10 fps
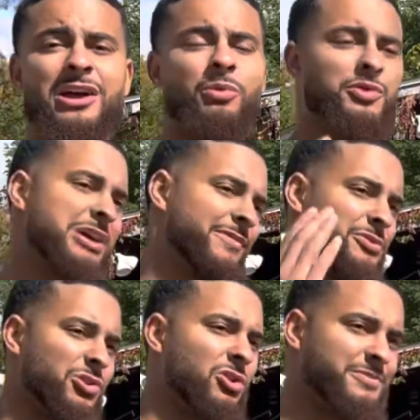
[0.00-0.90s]
when you have those
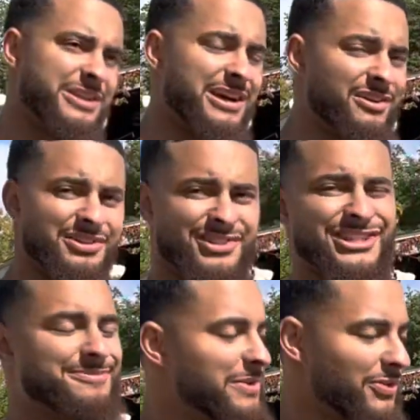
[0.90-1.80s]
arms down, and
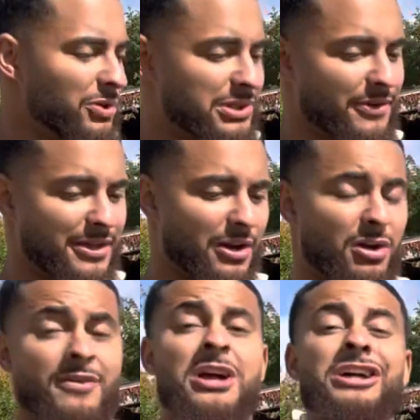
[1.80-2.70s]
it throws everything off.